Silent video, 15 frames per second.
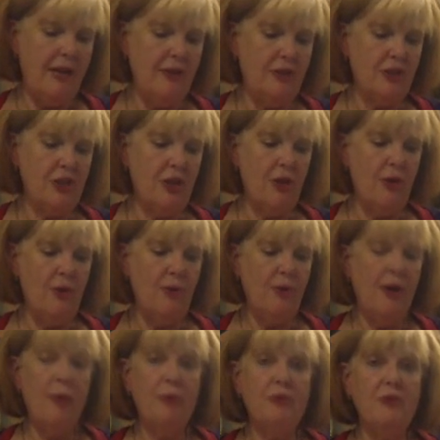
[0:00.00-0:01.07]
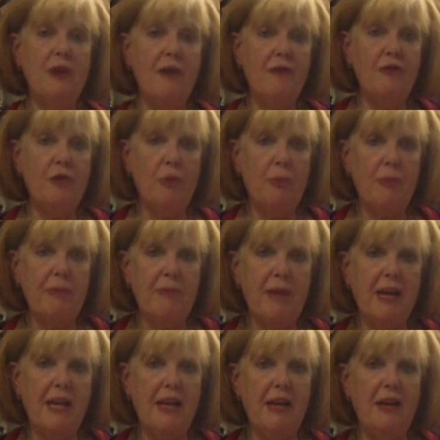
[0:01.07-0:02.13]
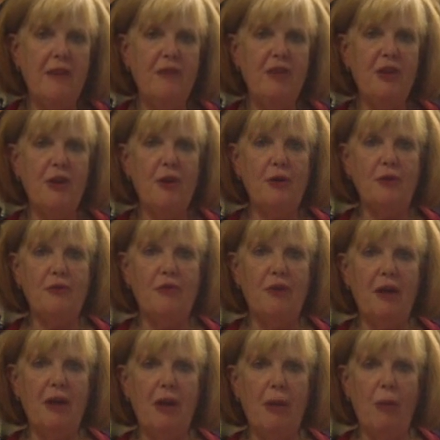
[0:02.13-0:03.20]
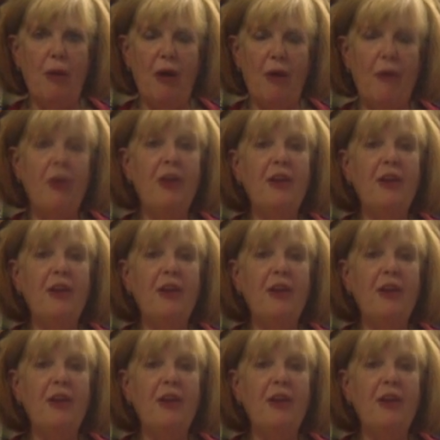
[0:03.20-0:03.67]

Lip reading: so I've not been making any videos for a little while.